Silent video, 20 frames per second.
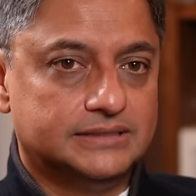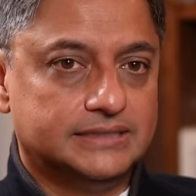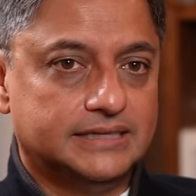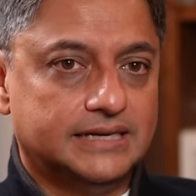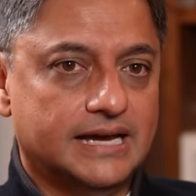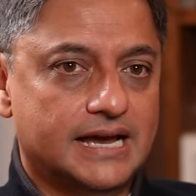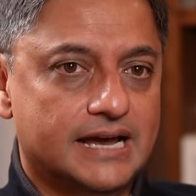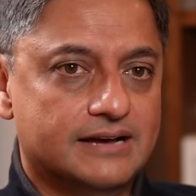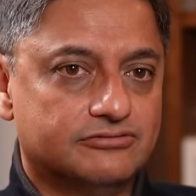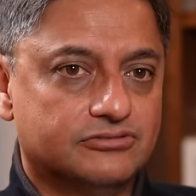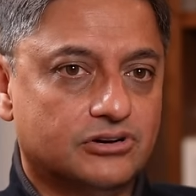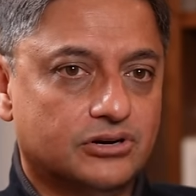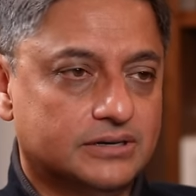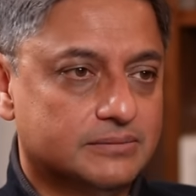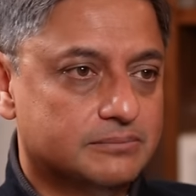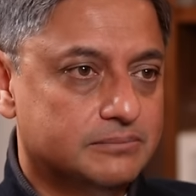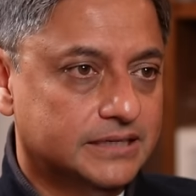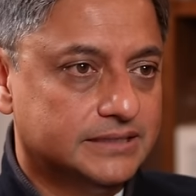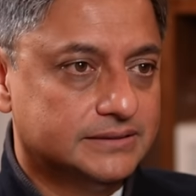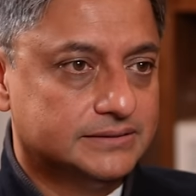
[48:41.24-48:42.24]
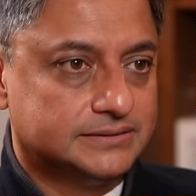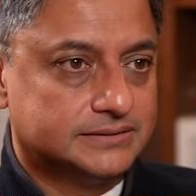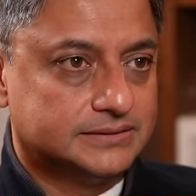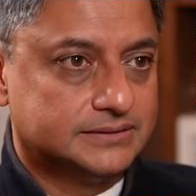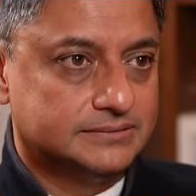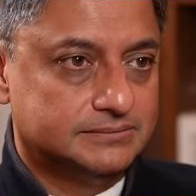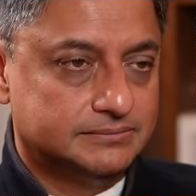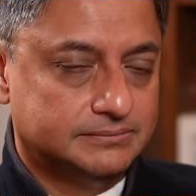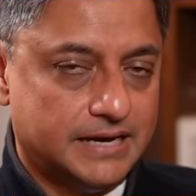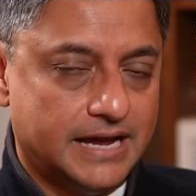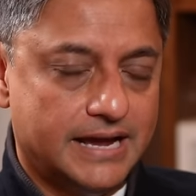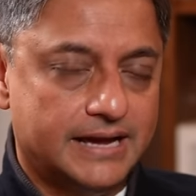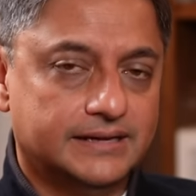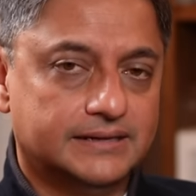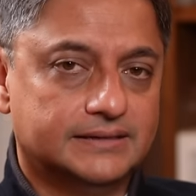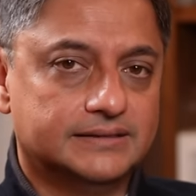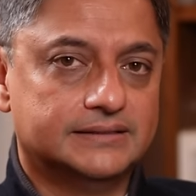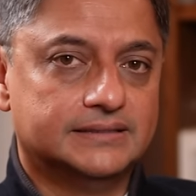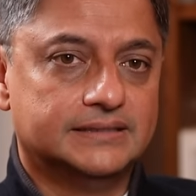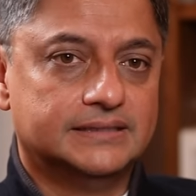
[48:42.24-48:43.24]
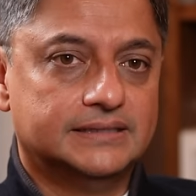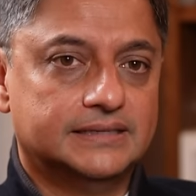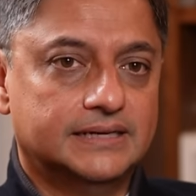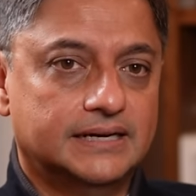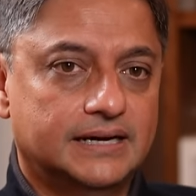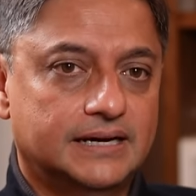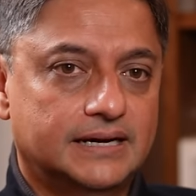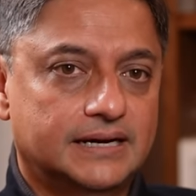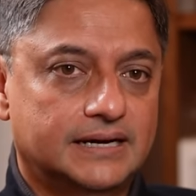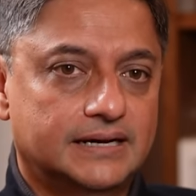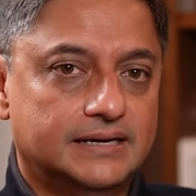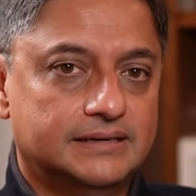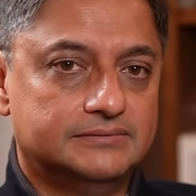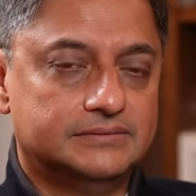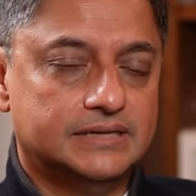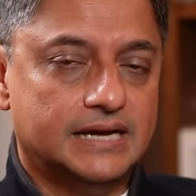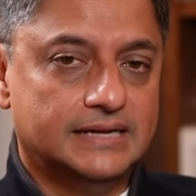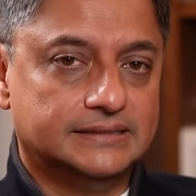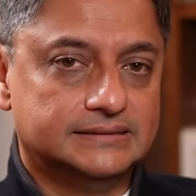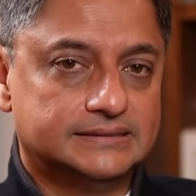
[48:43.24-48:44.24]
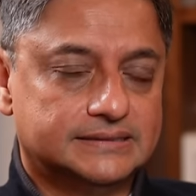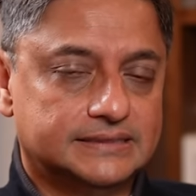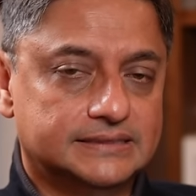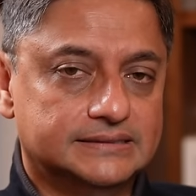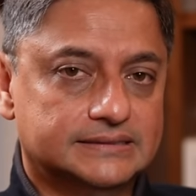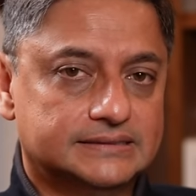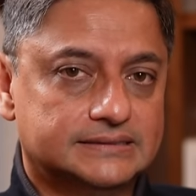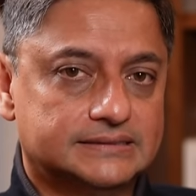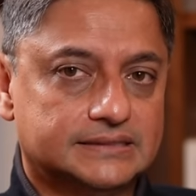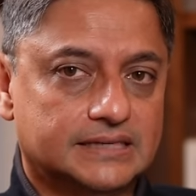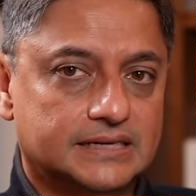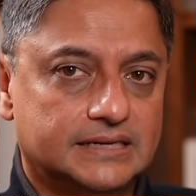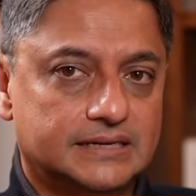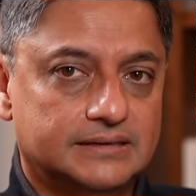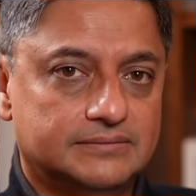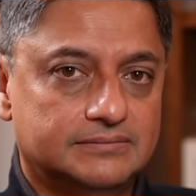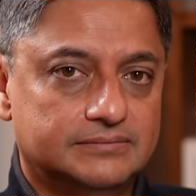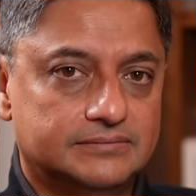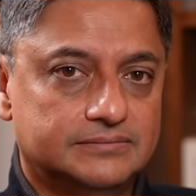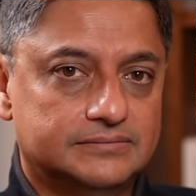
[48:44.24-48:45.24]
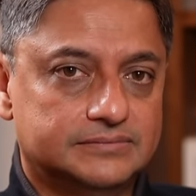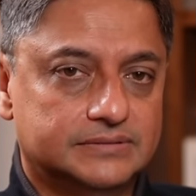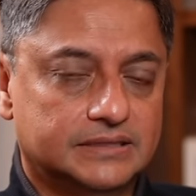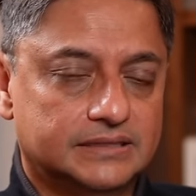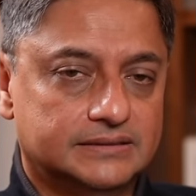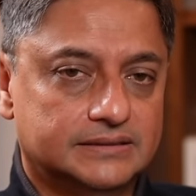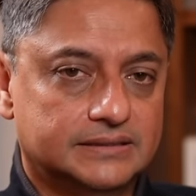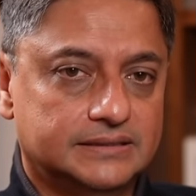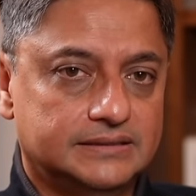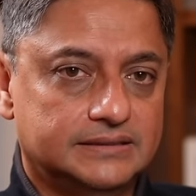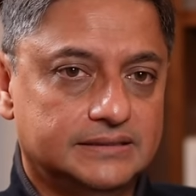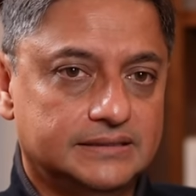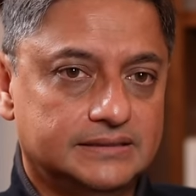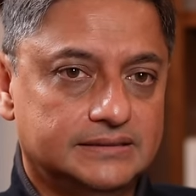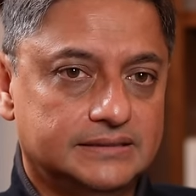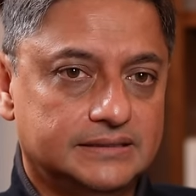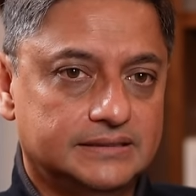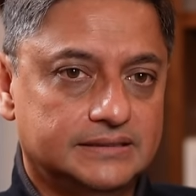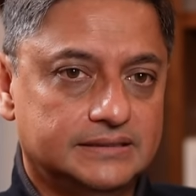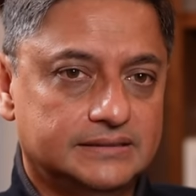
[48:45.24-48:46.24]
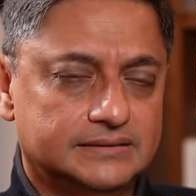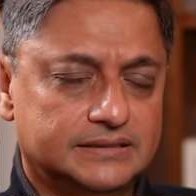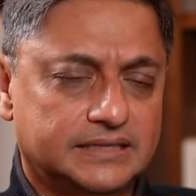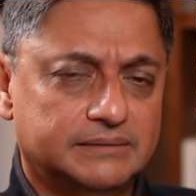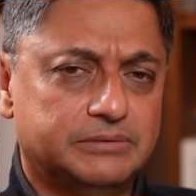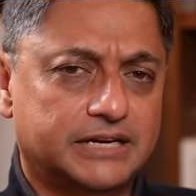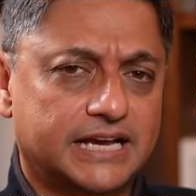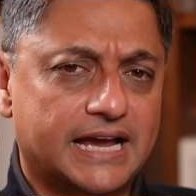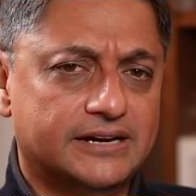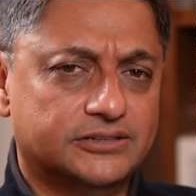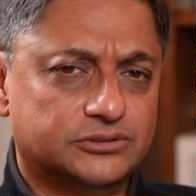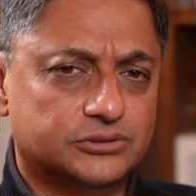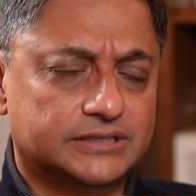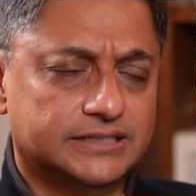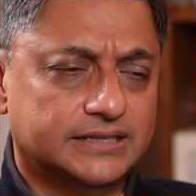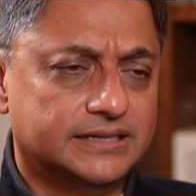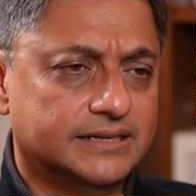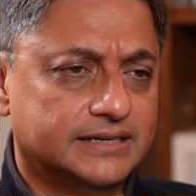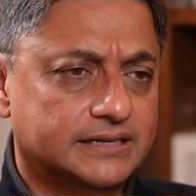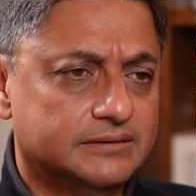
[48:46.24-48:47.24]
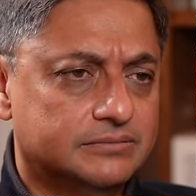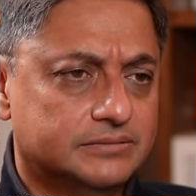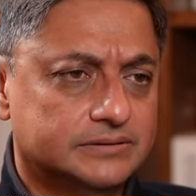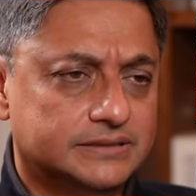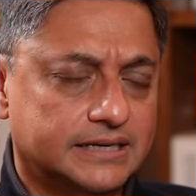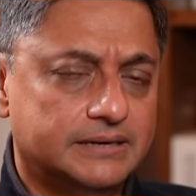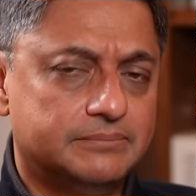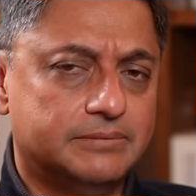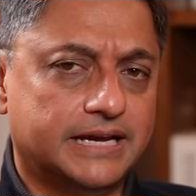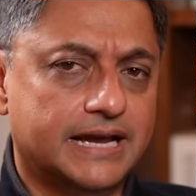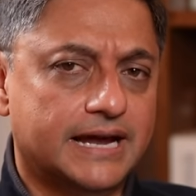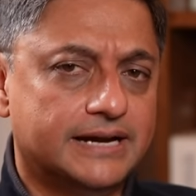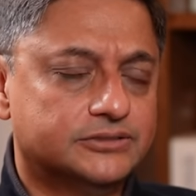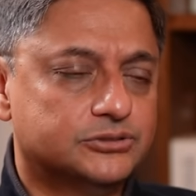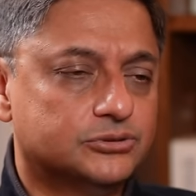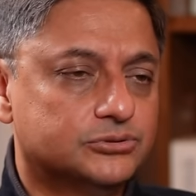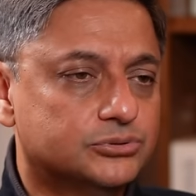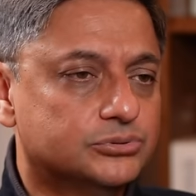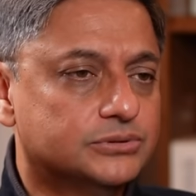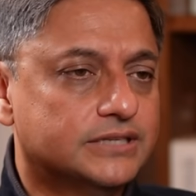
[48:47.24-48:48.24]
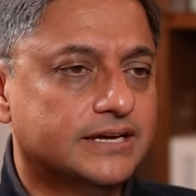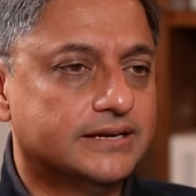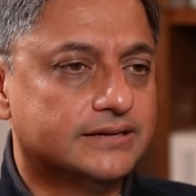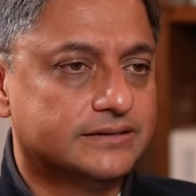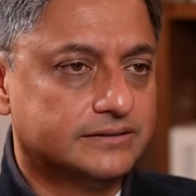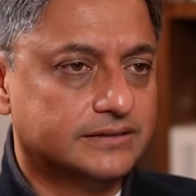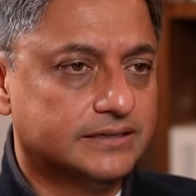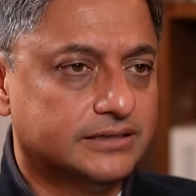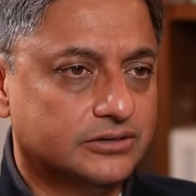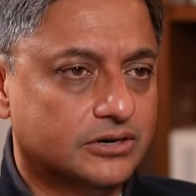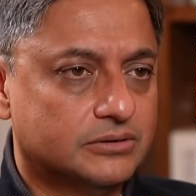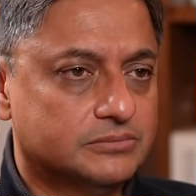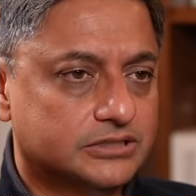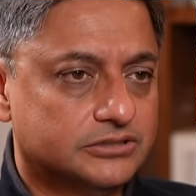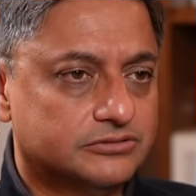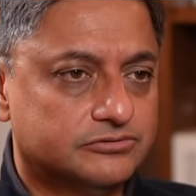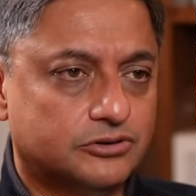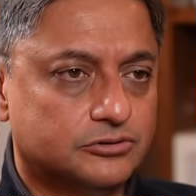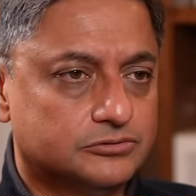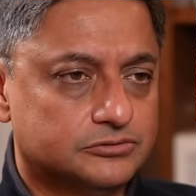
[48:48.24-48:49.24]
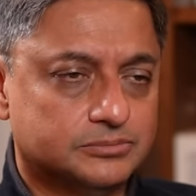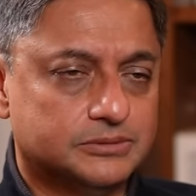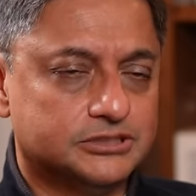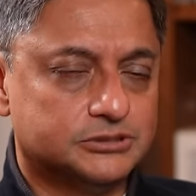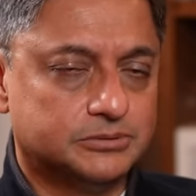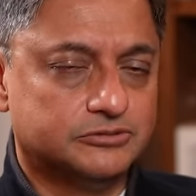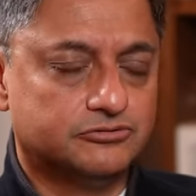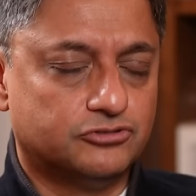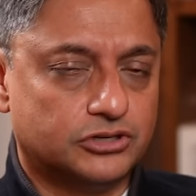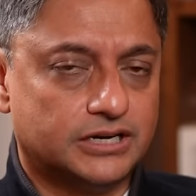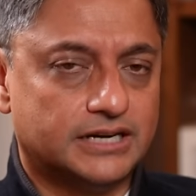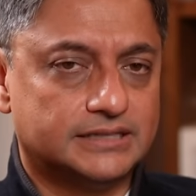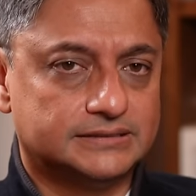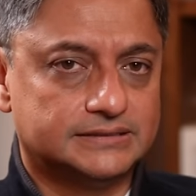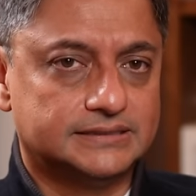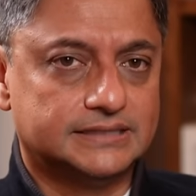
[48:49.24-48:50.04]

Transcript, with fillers: they have got a mixed bag uh, and since uh, the, the, the, they began to really live, they began to do their economic reforms much before us.